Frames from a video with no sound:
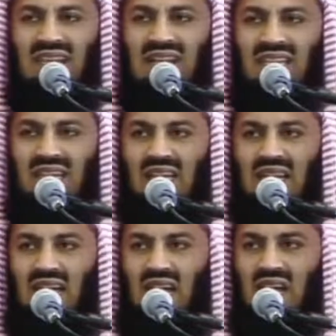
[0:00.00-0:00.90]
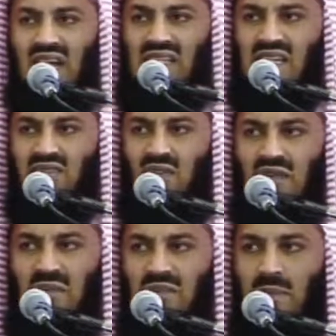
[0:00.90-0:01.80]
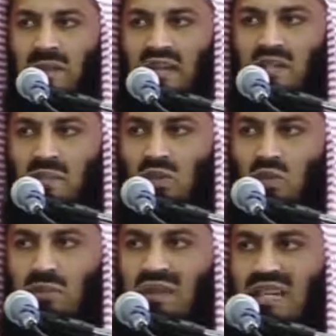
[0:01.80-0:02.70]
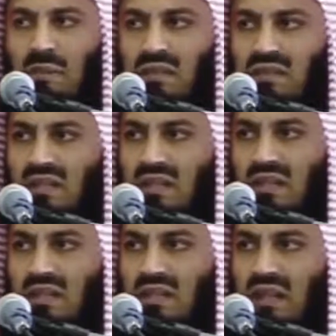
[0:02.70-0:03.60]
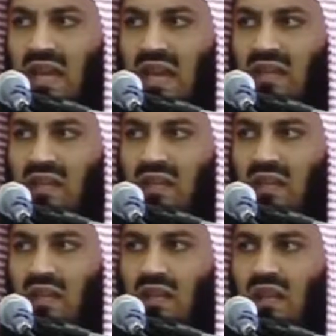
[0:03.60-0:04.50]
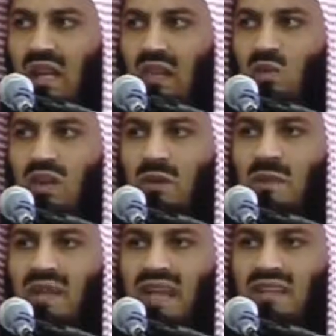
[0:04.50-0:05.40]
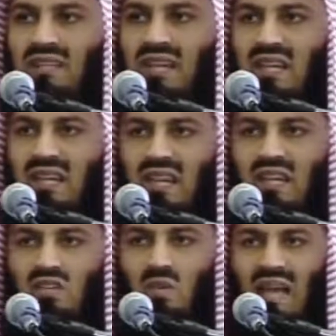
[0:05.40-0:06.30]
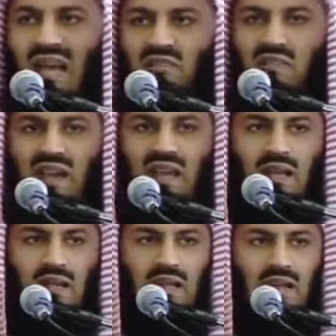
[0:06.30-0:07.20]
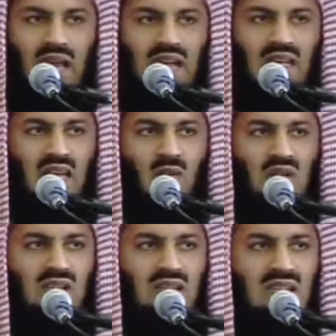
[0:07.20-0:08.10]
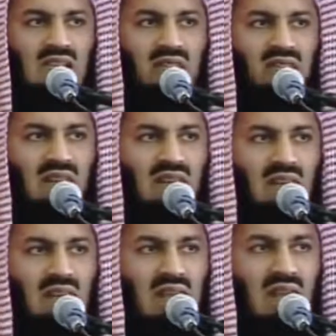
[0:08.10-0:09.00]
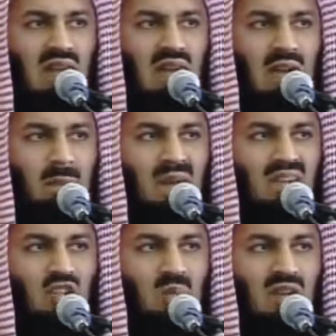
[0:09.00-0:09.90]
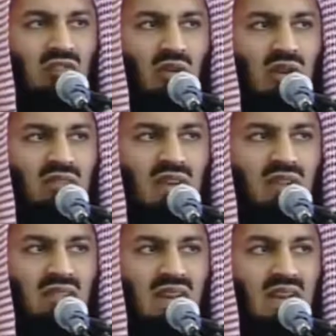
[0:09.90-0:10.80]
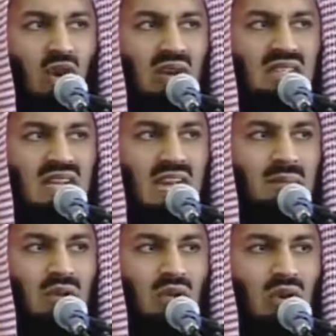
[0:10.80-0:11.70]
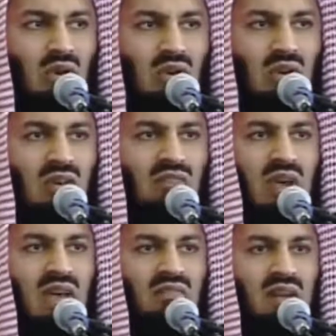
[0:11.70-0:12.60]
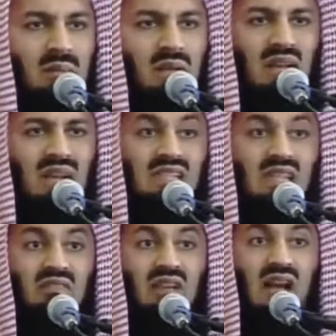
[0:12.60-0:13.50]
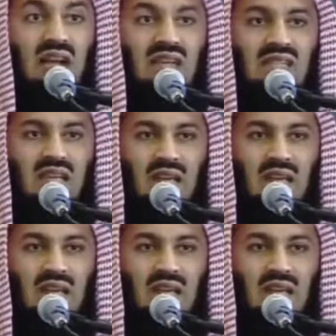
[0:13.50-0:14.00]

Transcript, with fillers: adultery, Allah says for them the punishment will be doubled. And they will be entering into hellfire, and they will receive in there a punishment for a very, very long time or forever. May Allah safeguard us.